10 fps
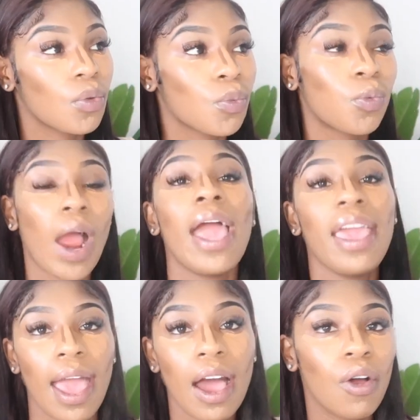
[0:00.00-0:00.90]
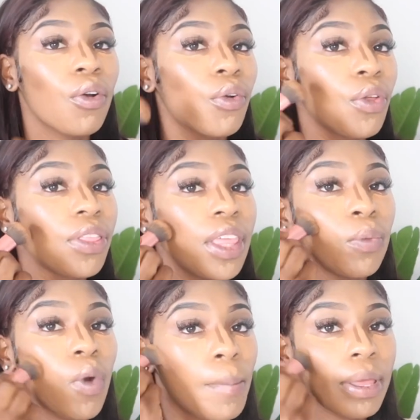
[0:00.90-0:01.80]
write out the
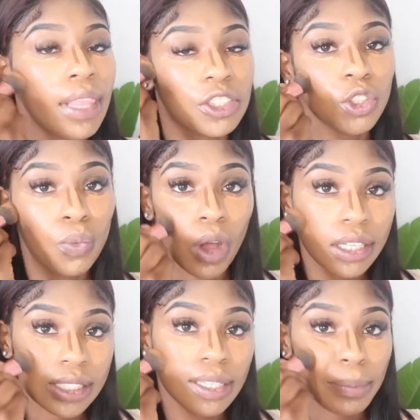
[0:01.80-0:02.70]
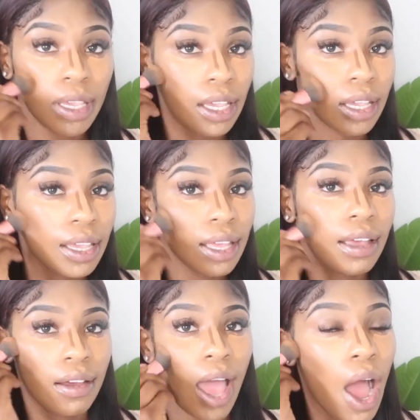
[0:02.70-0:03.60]
woman that you want to be.
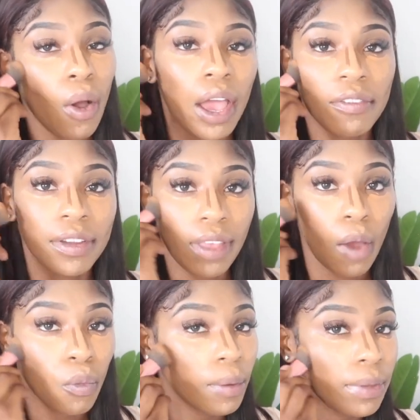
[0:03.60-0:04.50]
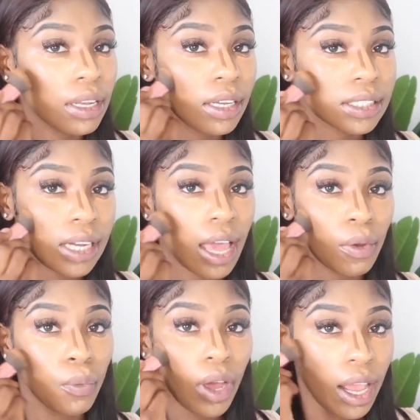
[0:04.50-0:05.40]
However that woman looks
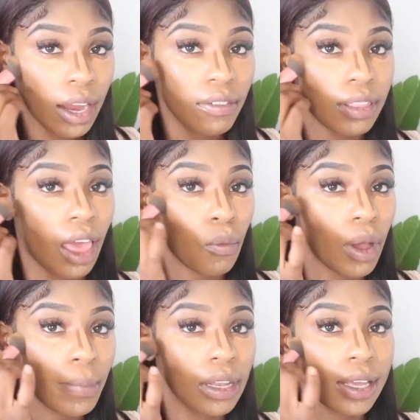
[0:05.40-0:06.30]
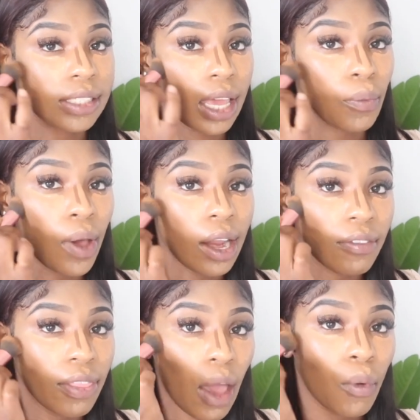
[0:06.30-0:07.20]
like, whatever that woman looks like,
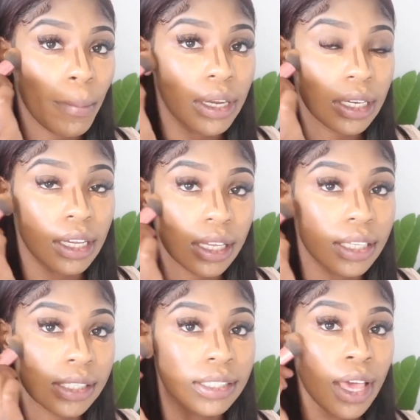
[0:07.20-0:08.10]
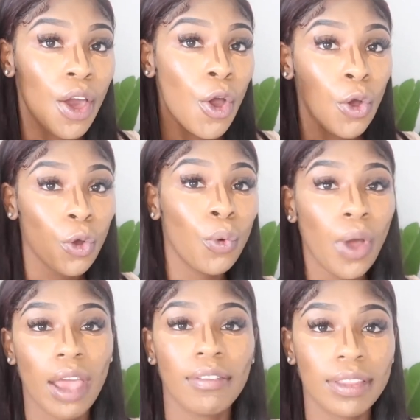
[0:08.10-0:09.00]
whatever that woman does,
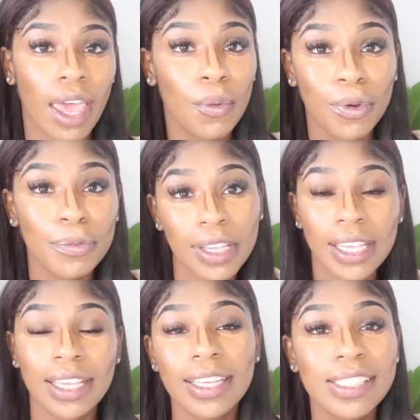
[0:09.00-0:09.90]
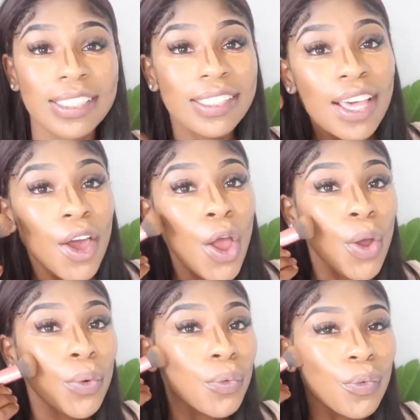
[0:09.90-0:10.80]
whoever that woman is,
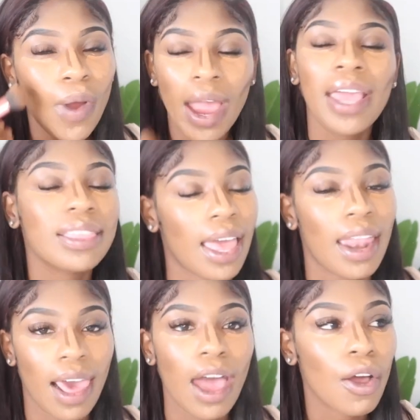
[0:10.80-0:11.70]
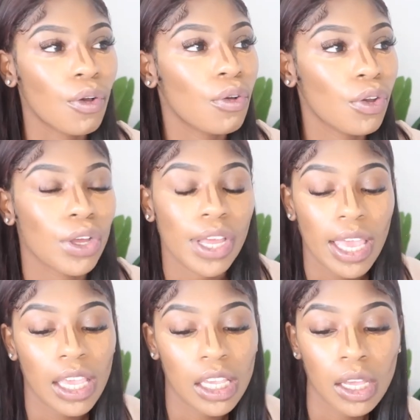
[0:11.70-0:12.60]
write that out
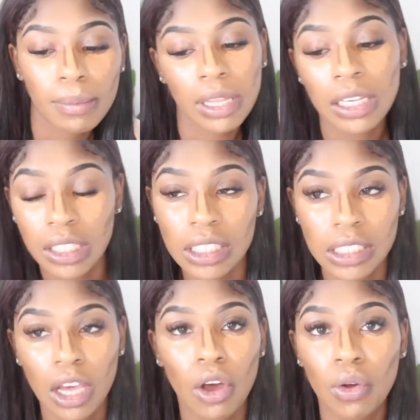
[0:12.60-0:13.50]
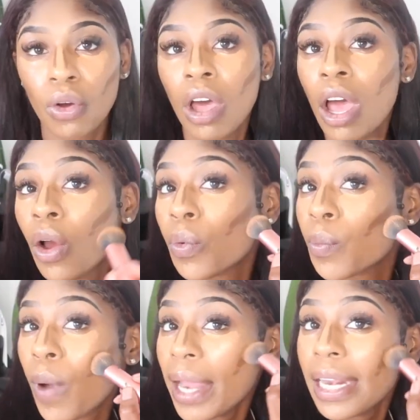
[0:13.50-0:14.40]
in complete detail.
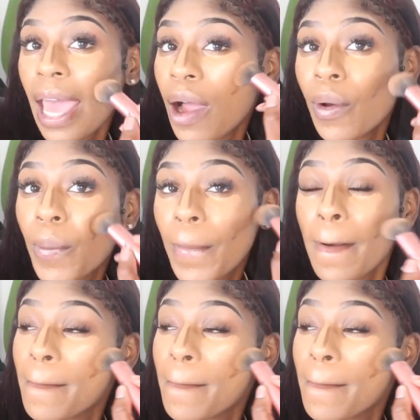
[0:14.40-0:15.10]
Write it out.